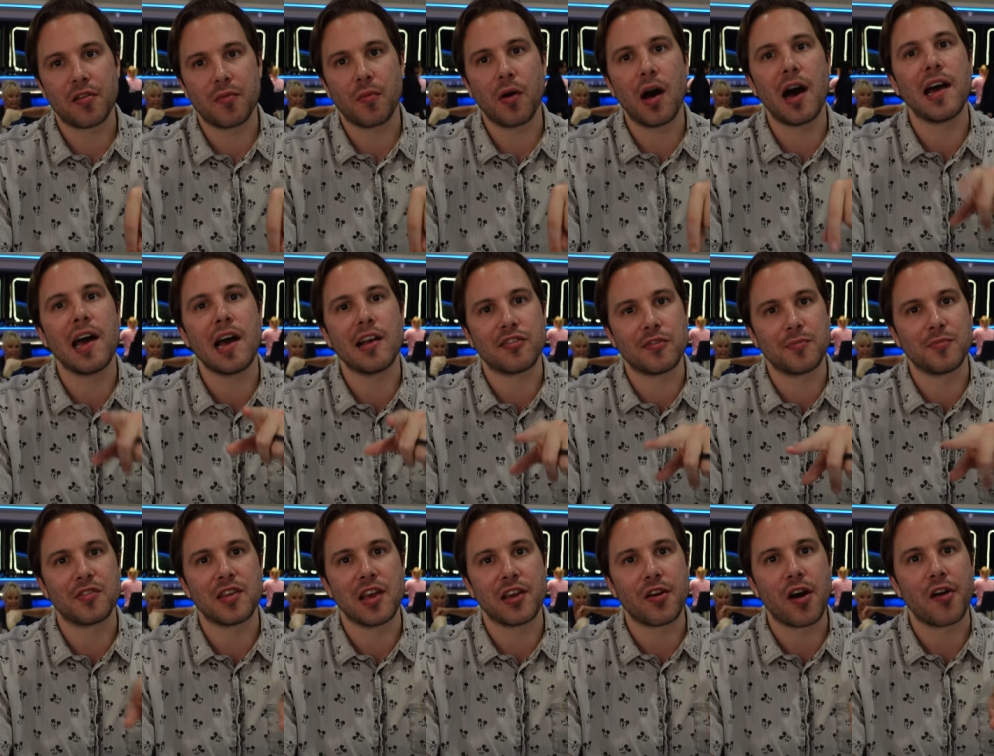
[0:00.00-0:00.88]
Well, I had some
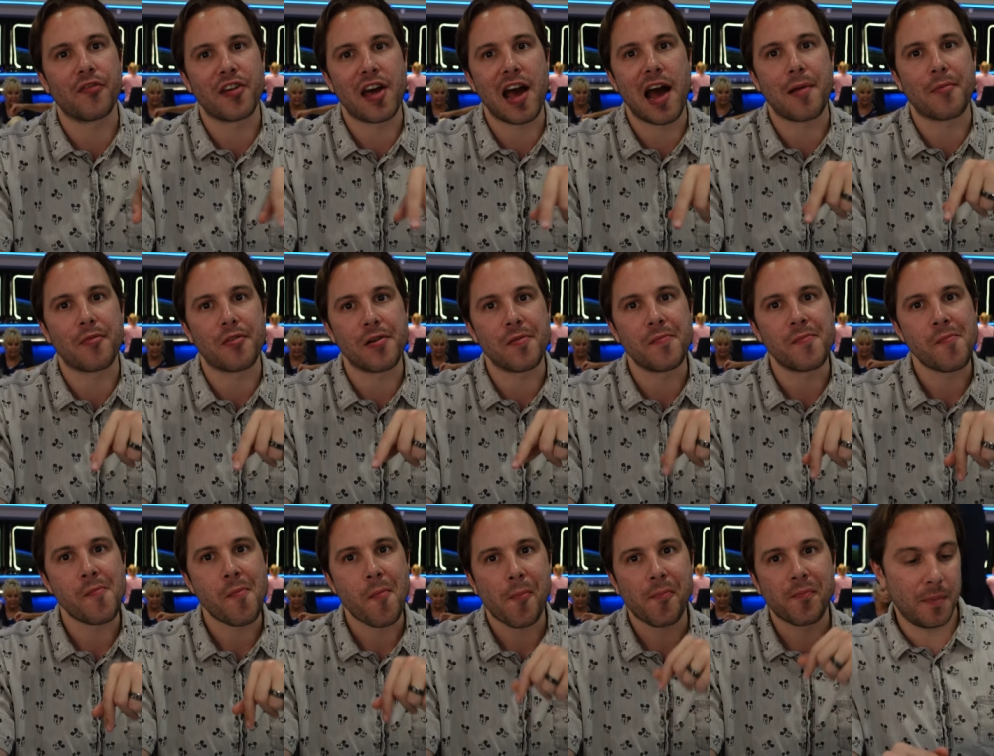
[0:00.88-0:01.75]
steak off camera.
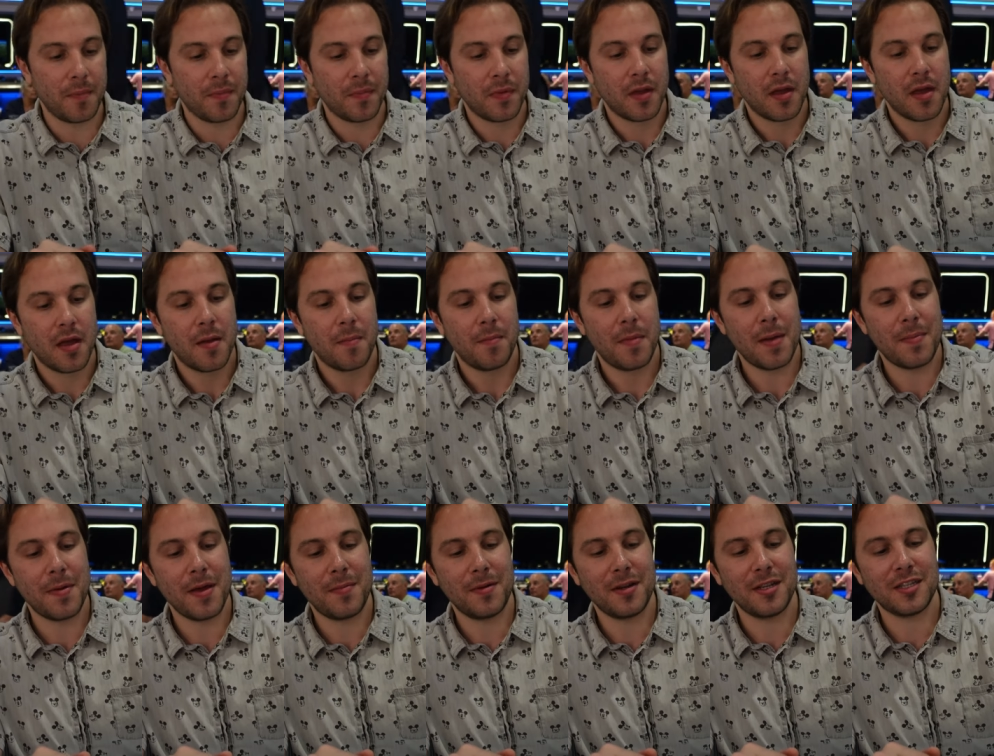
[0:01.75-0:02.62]

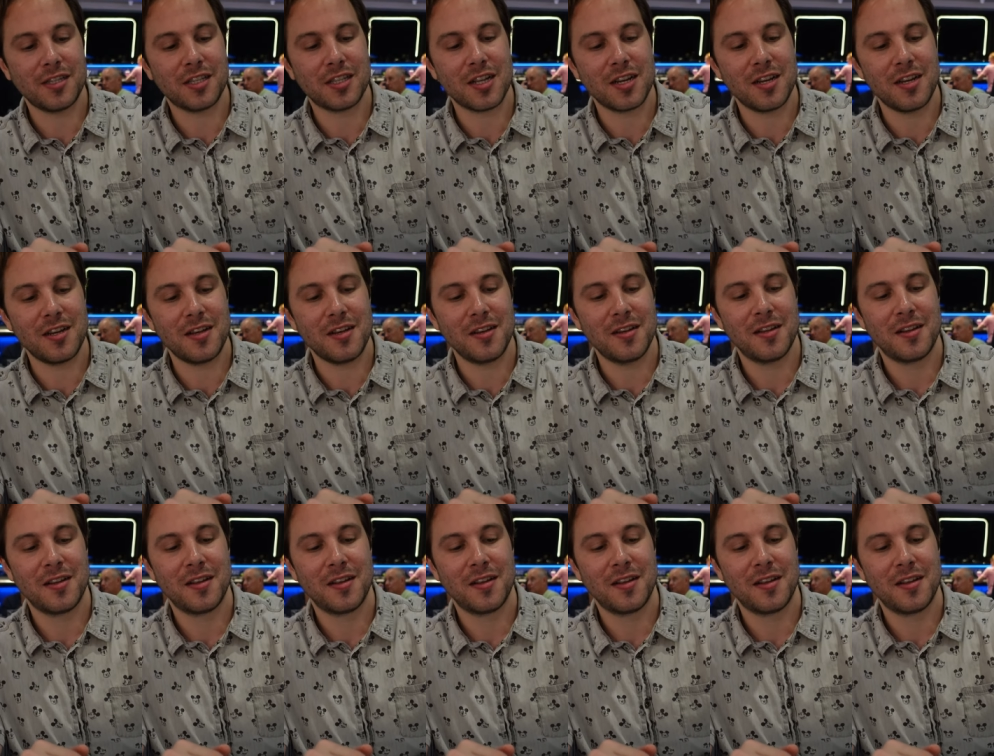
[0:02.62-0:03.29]
Maybe I'm just gonna